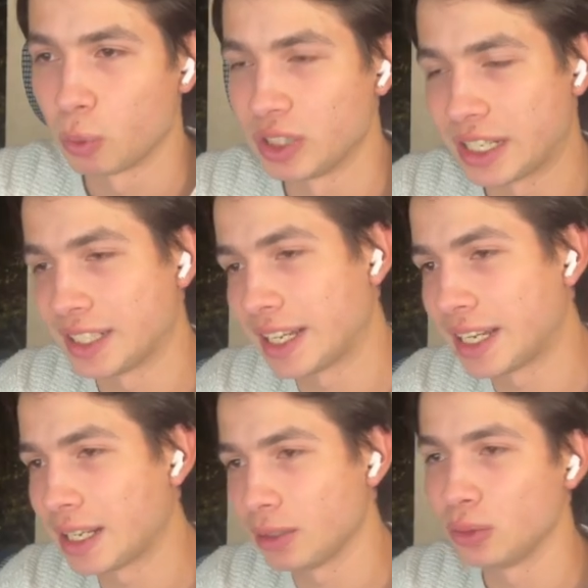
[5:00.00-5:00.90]
with
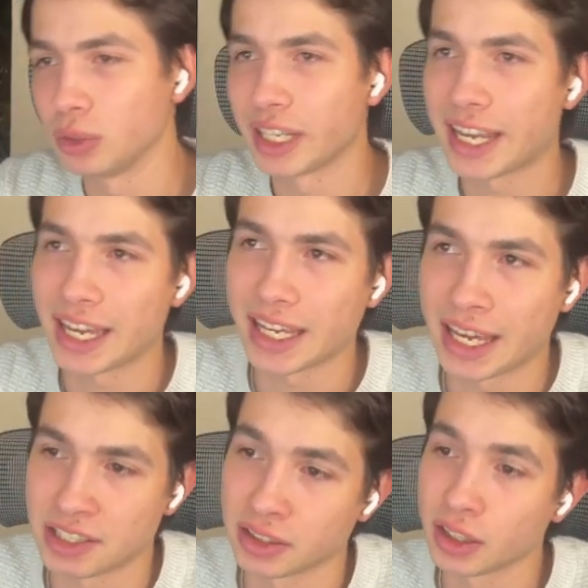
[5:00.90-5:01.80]
n8n and do the AI
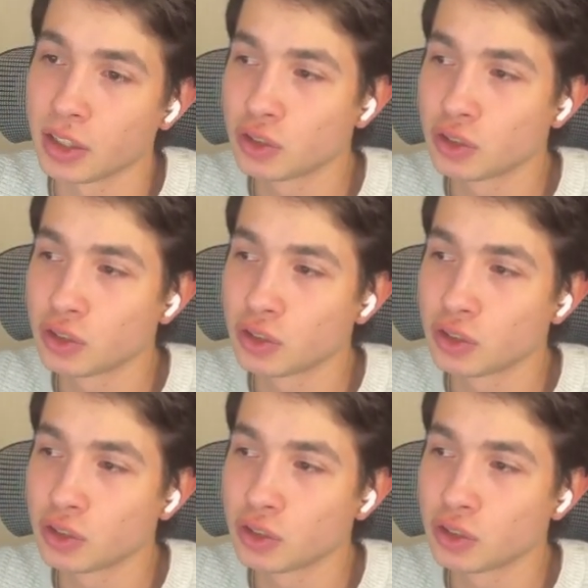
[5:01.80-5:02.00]
agent.